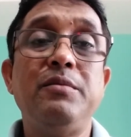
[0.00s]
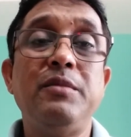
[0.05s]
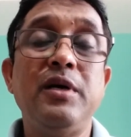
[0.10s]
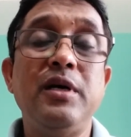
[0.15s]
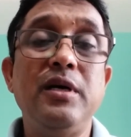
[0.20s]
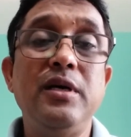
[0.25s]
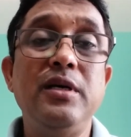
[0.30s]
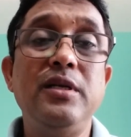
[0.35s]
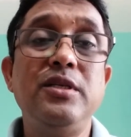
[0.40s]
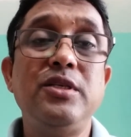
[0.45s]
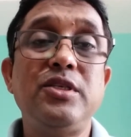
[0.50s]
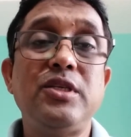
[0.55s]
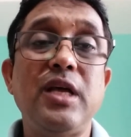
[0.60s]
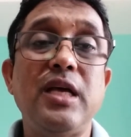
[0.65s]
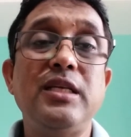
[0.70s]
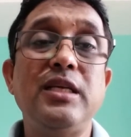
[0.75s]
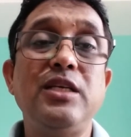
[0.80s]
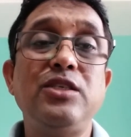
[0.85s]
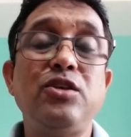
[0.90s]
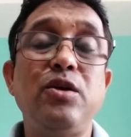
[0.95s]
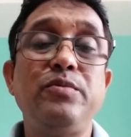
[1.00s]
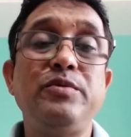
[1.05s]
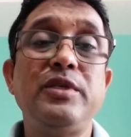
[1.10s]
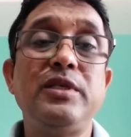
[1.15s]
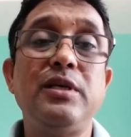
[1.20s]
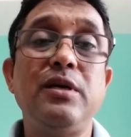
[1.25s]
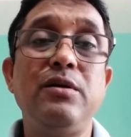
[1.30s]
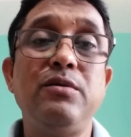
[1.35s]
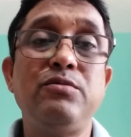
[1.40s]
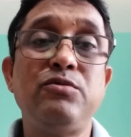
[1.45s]
in stages of
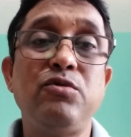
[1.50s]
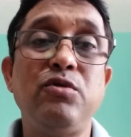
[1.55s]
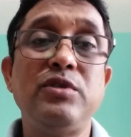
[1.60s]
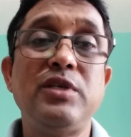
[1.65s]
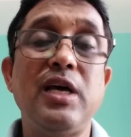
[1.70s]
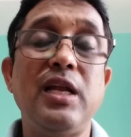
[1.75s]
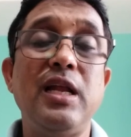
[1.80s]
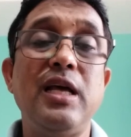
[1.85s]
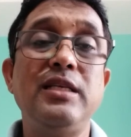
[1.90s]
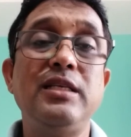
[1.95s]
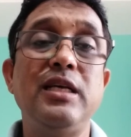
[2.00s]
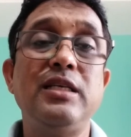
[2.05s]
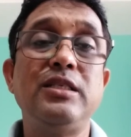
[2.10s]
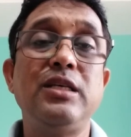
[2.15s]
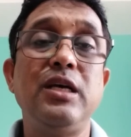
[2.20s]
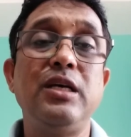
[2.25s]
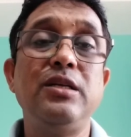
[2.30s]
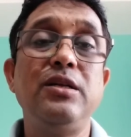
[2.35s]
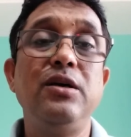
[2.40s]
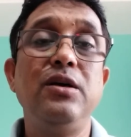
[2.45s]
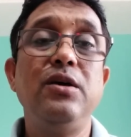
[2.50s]
socialization